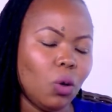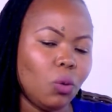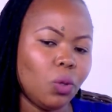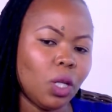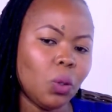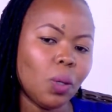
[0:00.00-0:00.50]

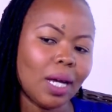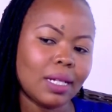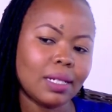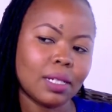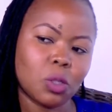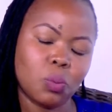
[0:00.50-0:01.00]
We look
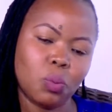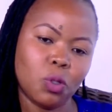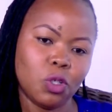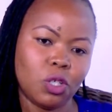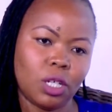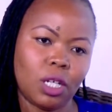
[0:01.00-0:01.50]
at
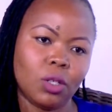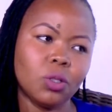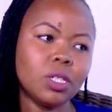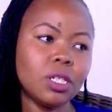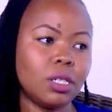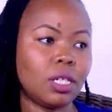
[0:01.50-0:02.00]
exposure
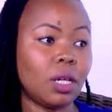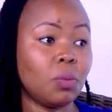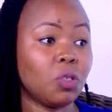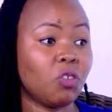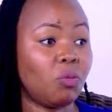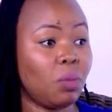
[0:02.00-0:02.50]
not in
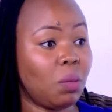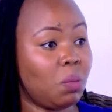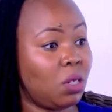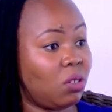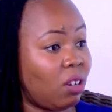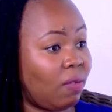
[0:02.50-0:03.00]
terms of maybe
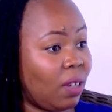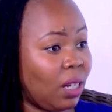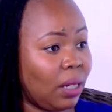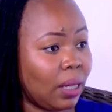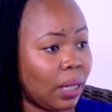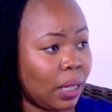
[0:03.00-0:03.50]

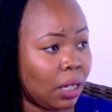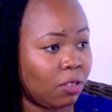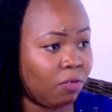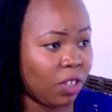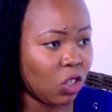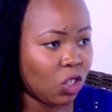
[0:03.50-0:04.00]
traveling in
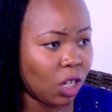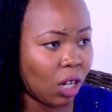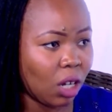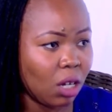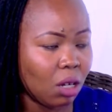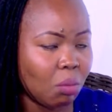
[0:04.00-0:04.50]
adventure,
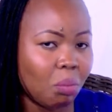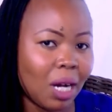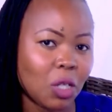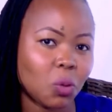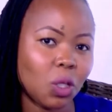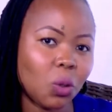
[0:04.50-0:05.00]

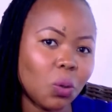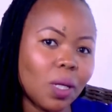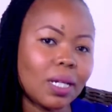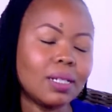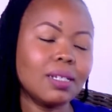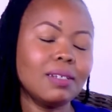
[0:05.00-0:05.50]
but we look
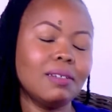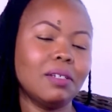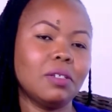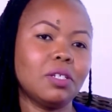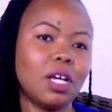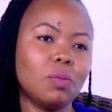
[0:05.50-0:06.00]
at it
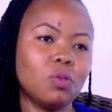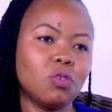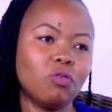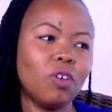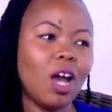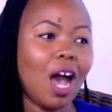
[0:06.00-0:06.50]
in terms
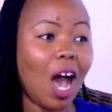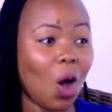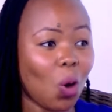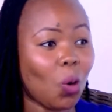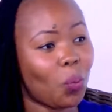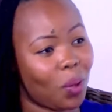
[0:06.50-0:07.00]
of
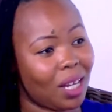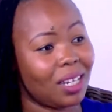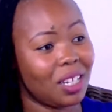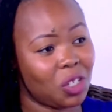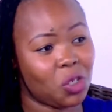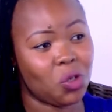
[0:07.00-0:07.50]
how open
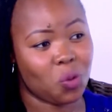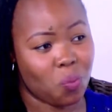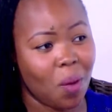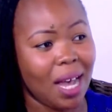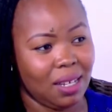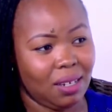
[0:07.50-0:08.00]
is your
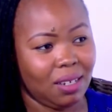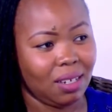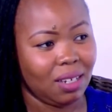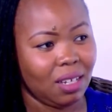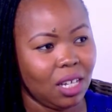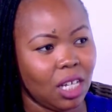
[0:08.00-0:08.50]
mind.
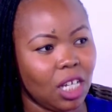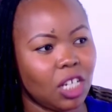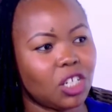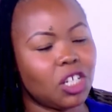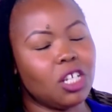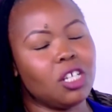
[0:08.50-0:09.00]

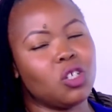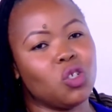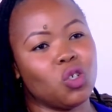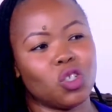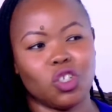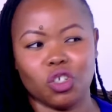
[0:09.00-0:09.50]
It is
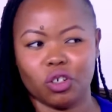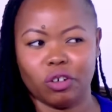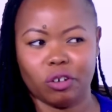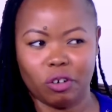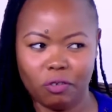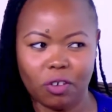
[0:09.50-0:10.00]
not
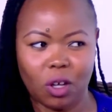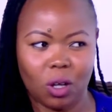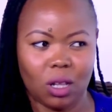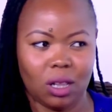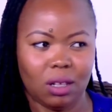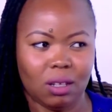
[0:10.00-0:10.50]

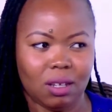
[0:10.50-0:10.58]
geographical.